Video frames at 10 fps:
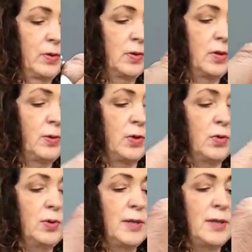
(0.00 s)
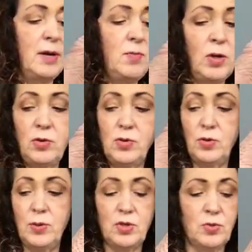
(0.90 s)
There we go. And then what you
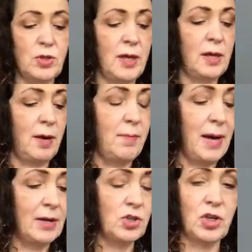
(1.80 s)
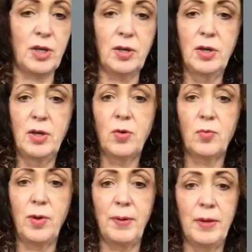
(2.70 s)
do is you take a matching
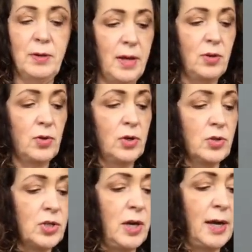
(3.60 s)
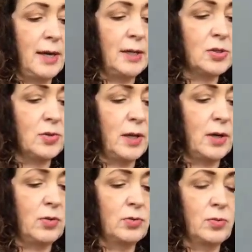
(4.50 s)
ribbon and you're going to tie it so that
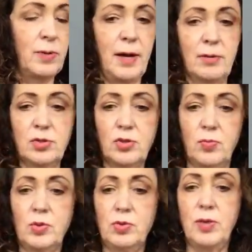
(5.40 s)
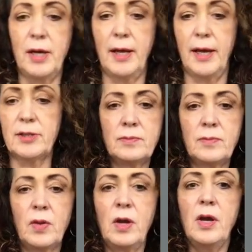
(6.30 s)
it goes around. So we'll do that next.
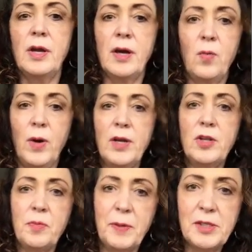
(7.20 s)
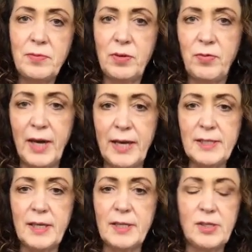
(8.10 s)
Now, one other piece of
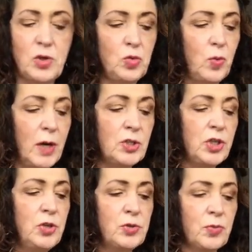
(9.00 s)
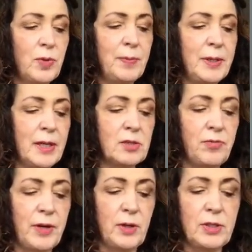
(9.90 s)
advice is you want to use a ribbon that's
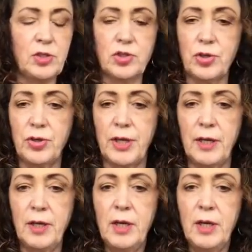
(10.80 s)
fairly sturdy,